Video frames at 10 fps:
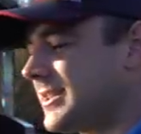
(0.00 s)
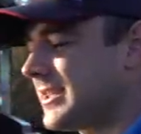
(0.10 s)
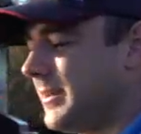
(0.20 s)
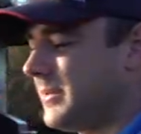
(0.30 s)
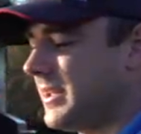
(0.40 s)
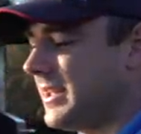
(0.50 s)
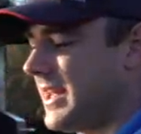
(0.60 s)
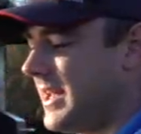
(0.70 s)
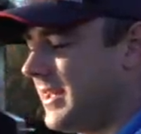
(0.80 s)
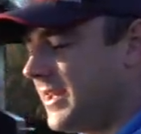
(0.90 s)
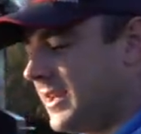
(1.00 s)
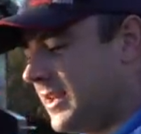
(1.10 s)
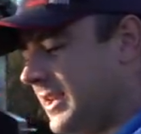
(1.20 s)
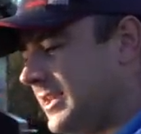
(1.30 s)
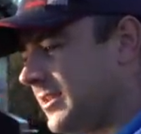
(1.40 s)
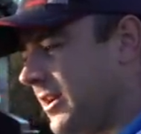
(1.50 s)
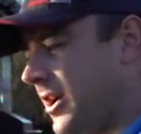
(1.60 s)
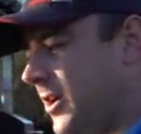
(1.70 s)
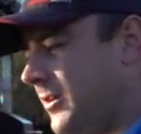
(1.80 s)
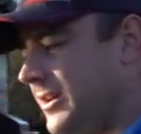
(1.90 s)
slipped in the net. He's like
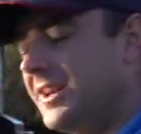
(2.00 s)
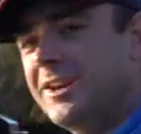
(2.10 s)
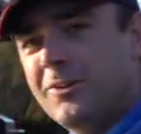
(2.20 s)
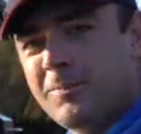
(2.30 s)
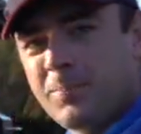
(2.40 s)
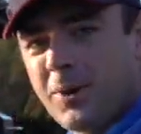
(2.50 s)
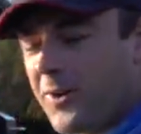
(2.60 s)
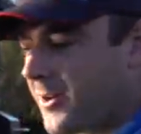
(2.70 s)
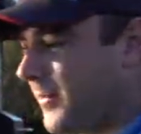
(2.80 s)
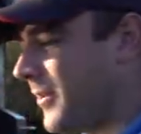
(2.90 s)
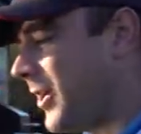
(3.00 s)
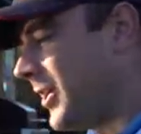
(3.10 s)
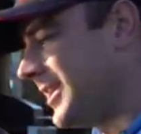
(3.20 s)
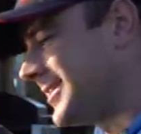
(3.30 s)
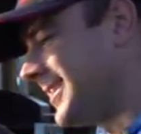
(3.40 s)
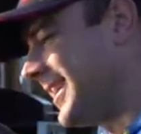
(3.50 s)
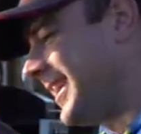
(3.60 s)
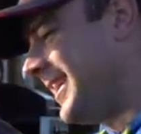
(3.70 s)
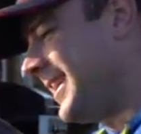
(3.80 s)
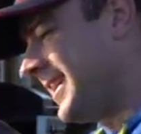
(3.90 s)
holding a little block of ice
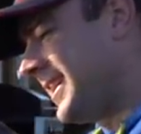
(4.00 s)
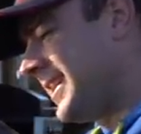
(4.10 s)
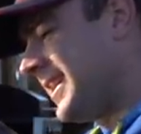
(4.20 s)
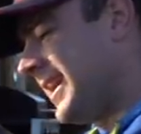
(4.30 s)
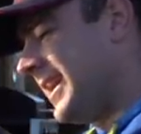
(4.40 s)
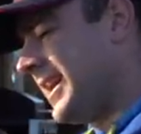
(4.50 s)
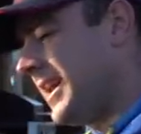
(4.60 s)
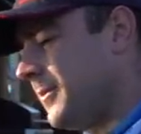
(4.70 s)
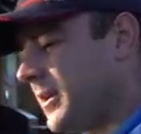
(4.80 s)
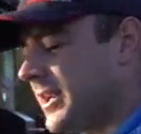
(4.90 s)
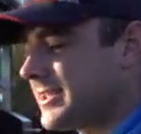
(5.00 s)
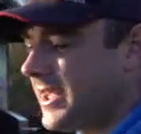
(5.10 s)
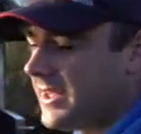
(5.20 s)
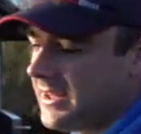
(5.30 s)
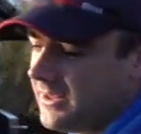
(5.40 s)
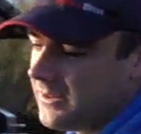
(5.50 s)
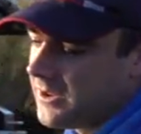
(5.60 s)
today. And then we're going to take a little